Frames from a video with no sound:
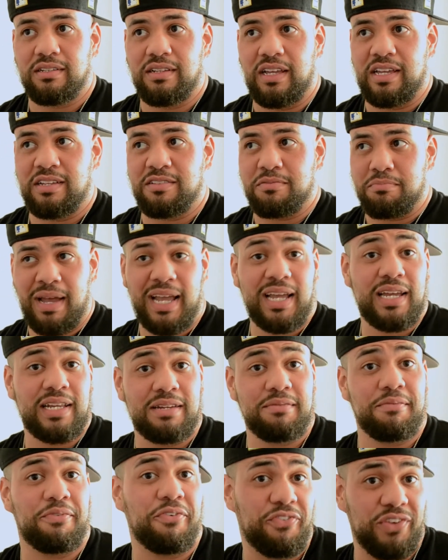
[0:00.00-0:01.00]
is making
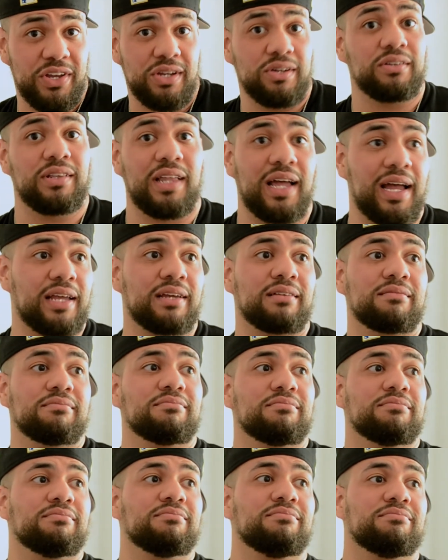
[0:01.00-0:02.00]
them feel like
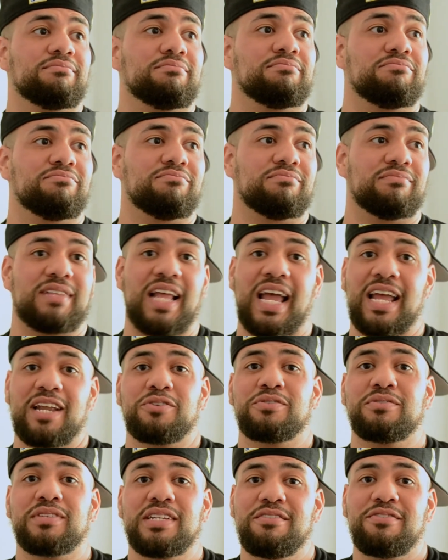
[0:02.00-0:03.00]
they
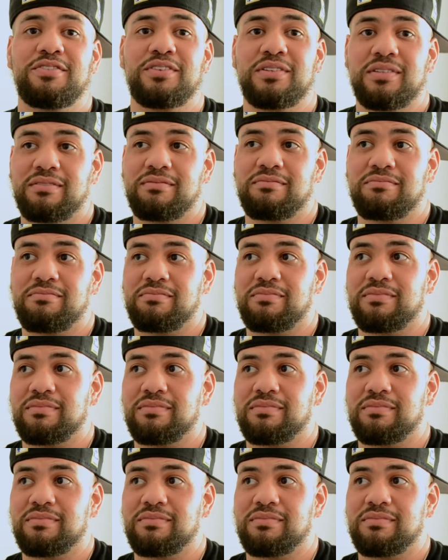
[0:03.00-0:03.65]
don't even,